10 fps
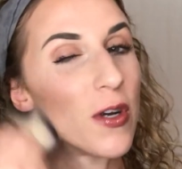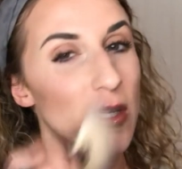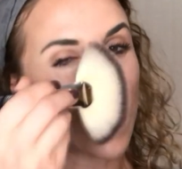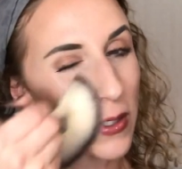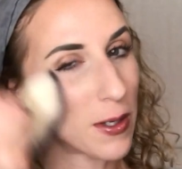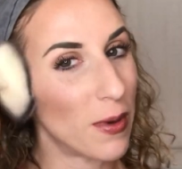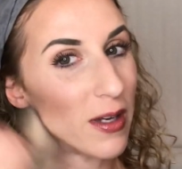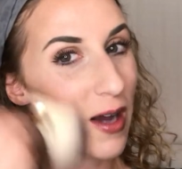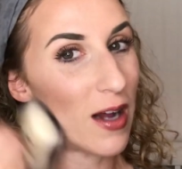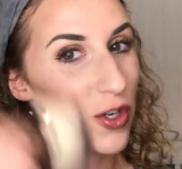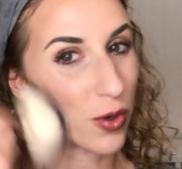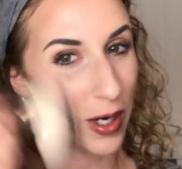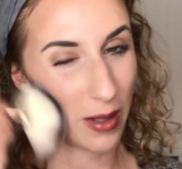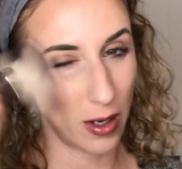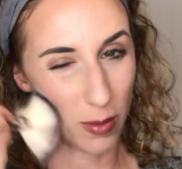especially when contouring,
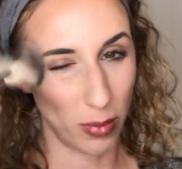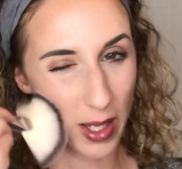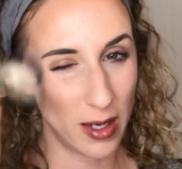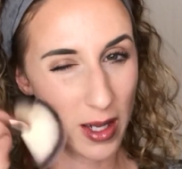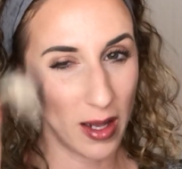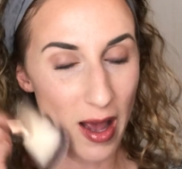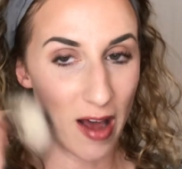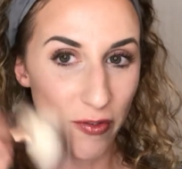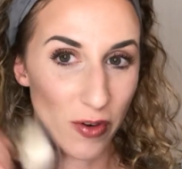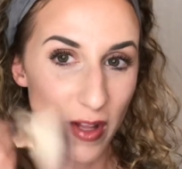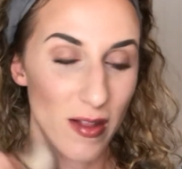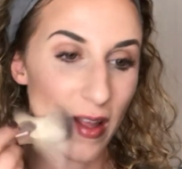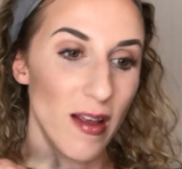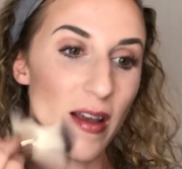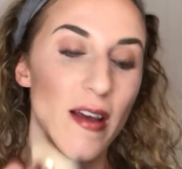that you're blending
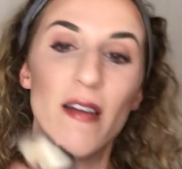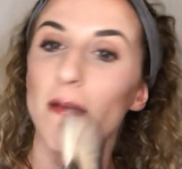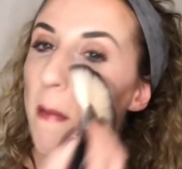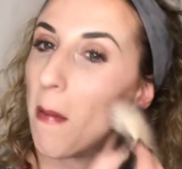everything in.